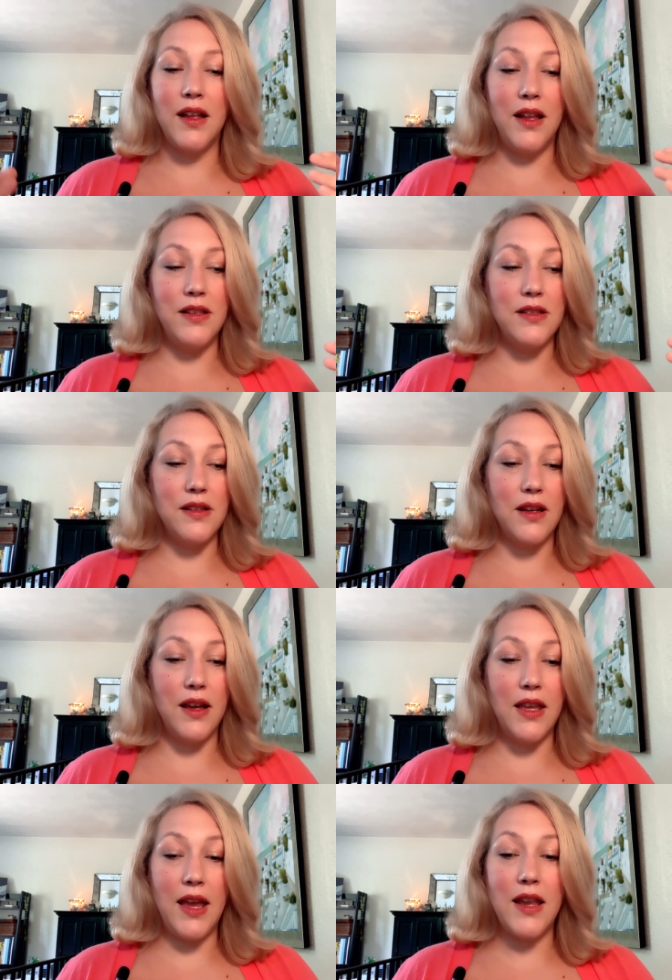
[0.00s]
And
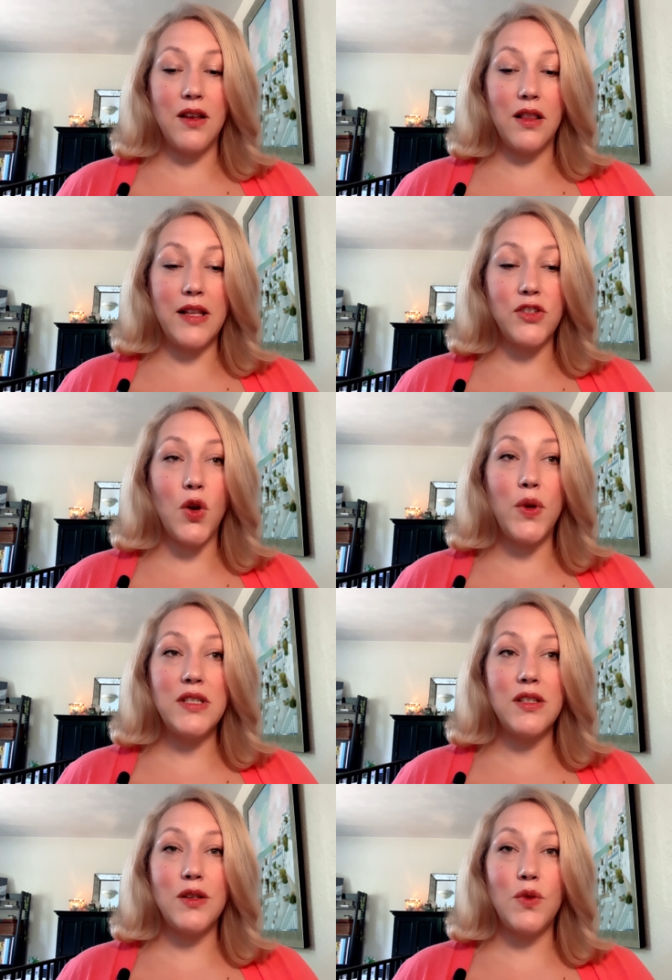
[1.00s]
again, let's go
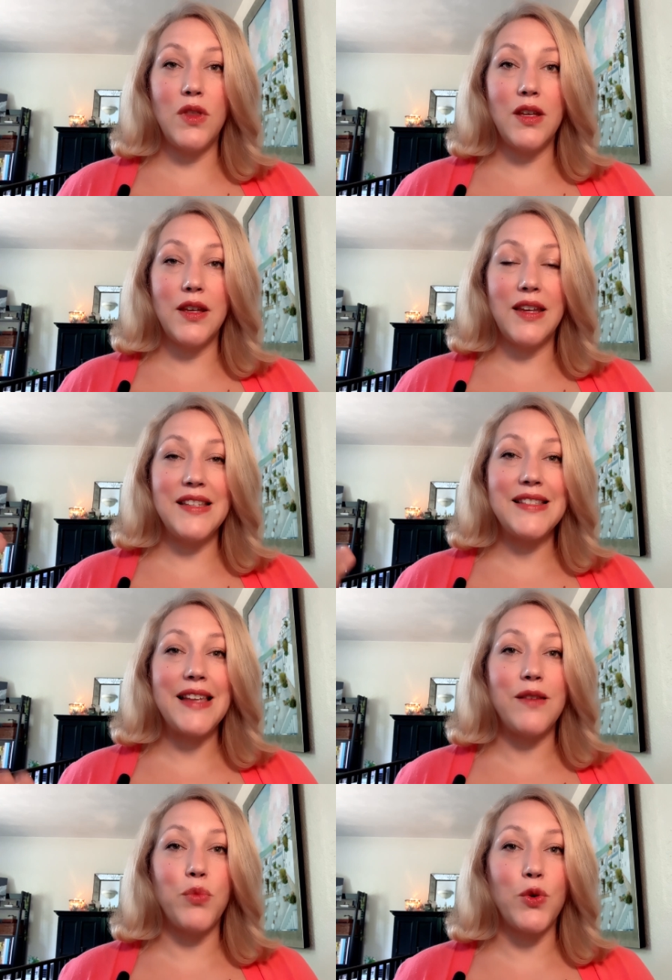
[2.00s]
into the
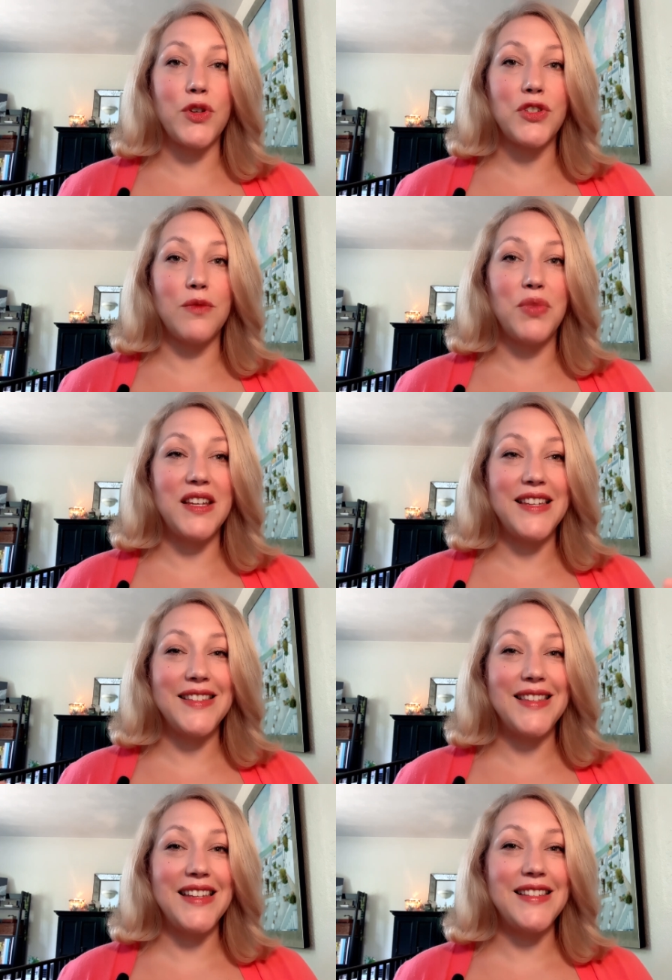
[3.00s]
consent portion
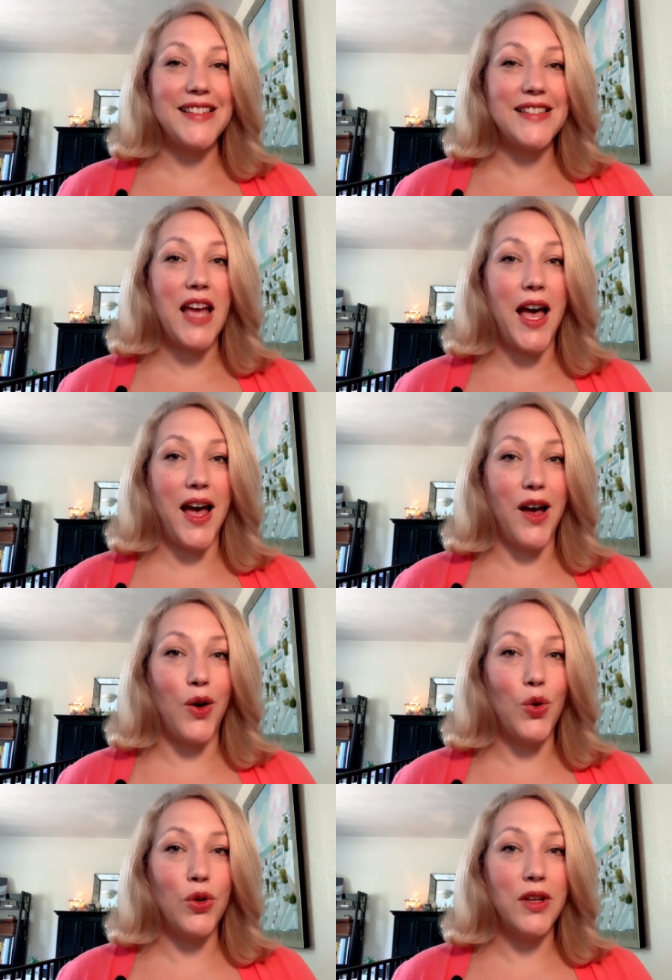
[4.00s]
because this is
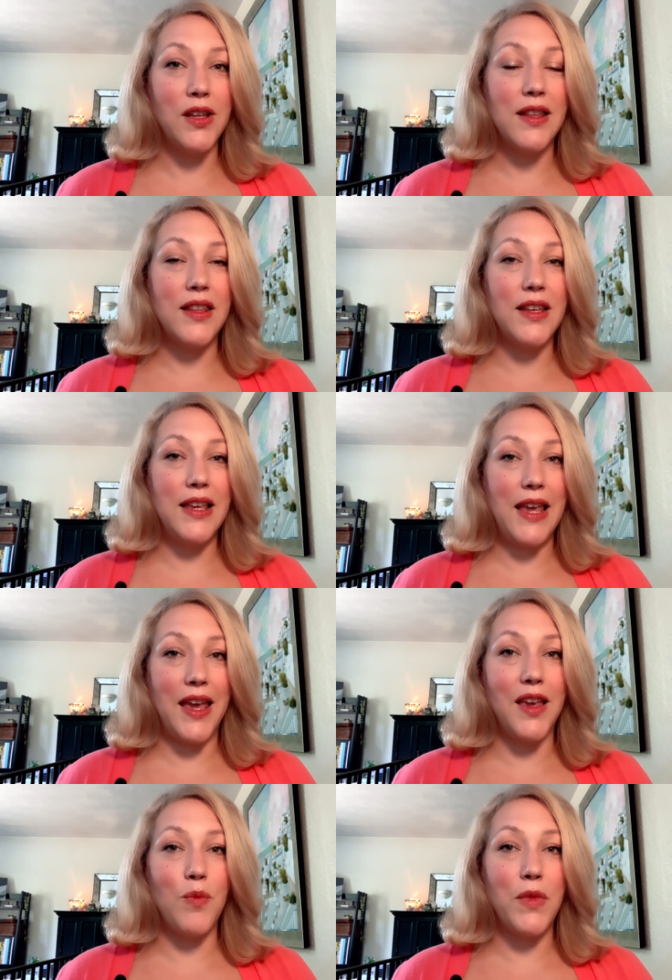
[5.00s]
how the
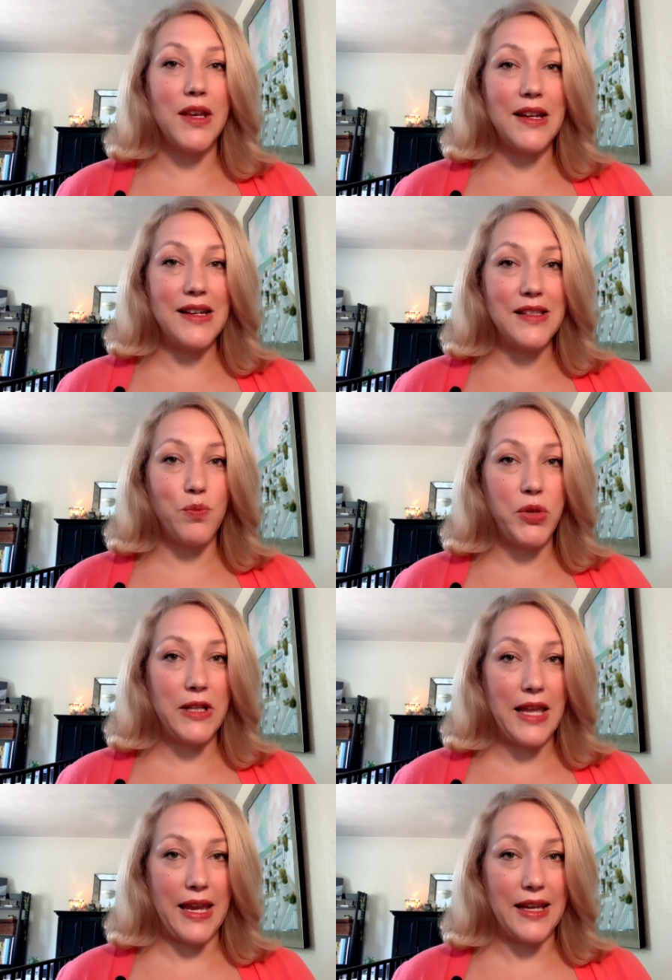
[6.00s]
game is
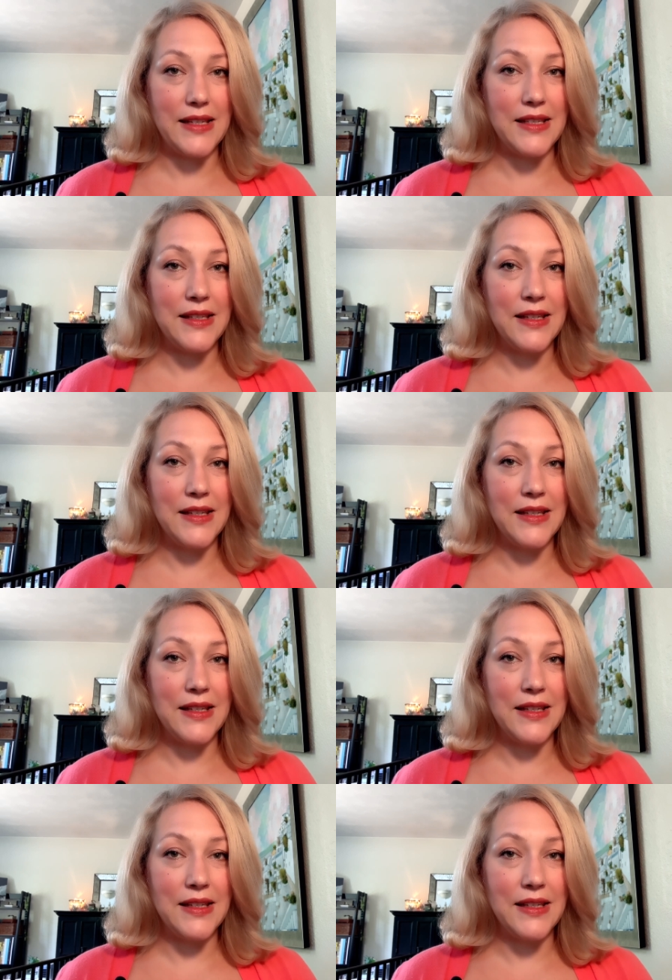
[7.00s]
played.